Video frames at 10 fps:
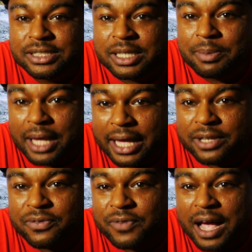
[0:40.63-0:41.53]
Jimmy
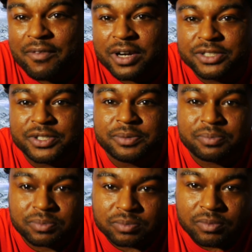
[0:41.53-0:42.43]
H five hundred
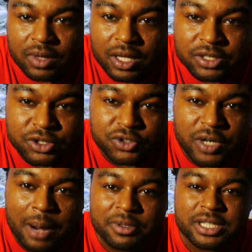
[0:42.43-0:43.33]

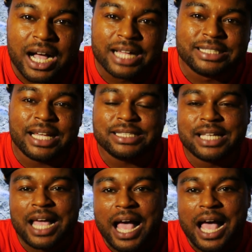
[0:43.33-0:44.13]
subscribers contest.